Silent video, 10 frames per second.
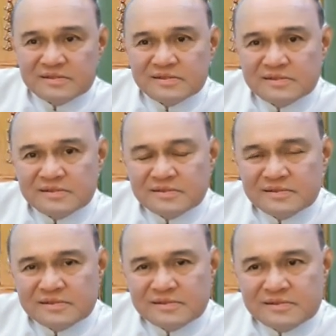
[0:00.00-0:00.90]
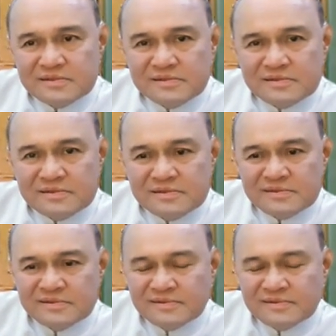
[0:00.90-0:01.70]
Nothing is said.